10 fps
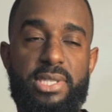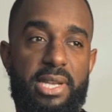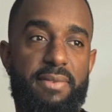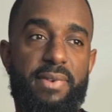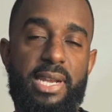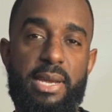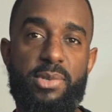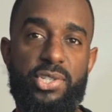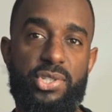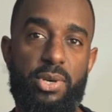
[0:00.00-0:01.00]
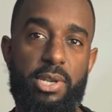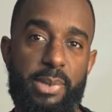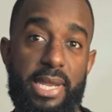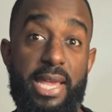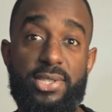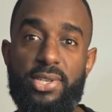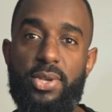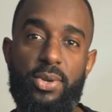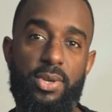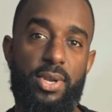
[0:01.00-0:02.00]
stuff, and I'm just showing up and
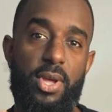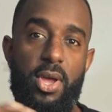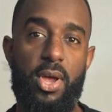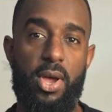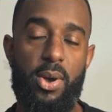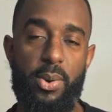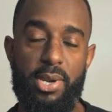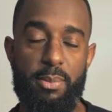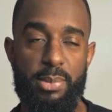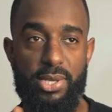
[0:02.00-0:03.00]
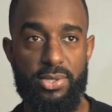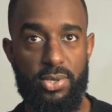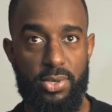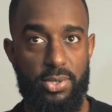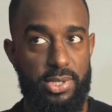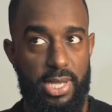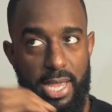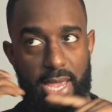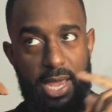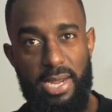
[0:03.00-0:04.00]
executing on what I'm being told.
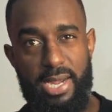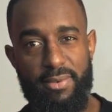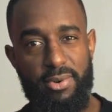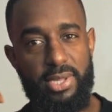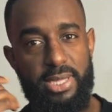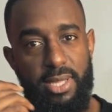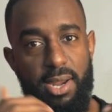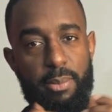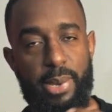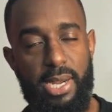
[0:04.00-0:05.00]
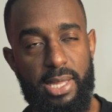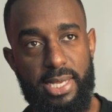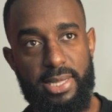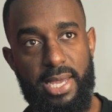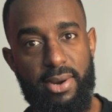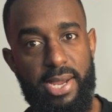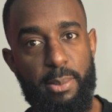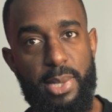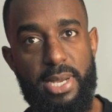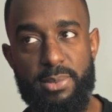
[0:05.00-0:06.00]
And I never really thought about it like that, right?
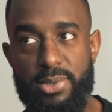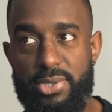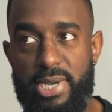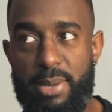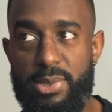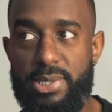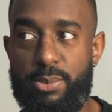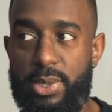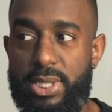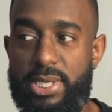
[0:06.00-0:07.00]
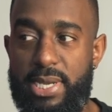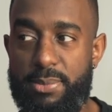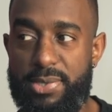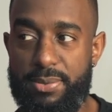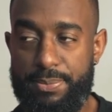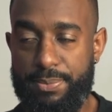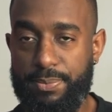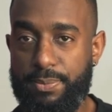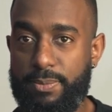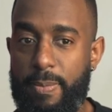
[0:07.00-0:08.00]
Moms was dropping some good gems.
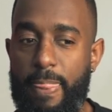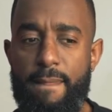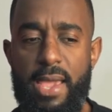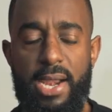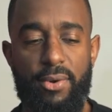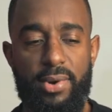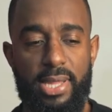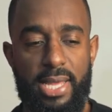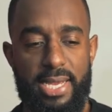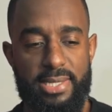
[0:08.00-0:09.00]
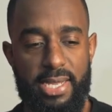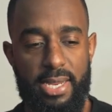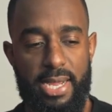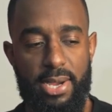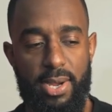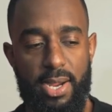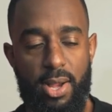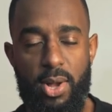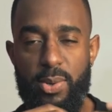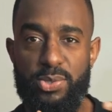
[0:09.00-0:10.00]
And I realized that how I
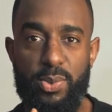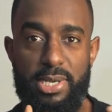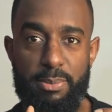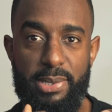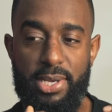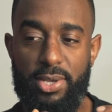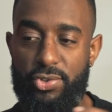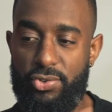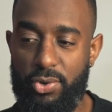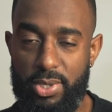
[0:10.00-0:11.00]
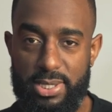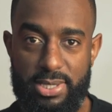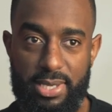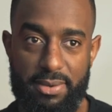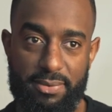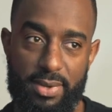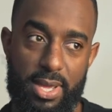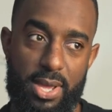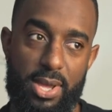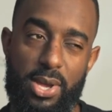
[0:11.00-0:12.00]
always wanted to be in control of stuff,
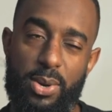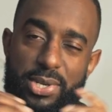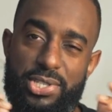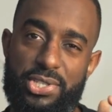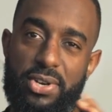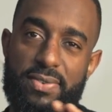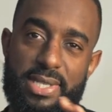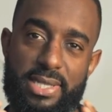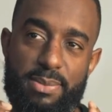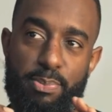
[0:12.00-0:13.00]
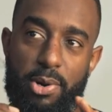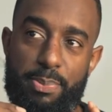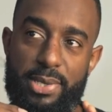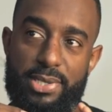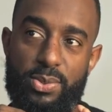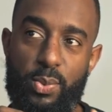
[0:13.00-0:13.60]
which serves its purpose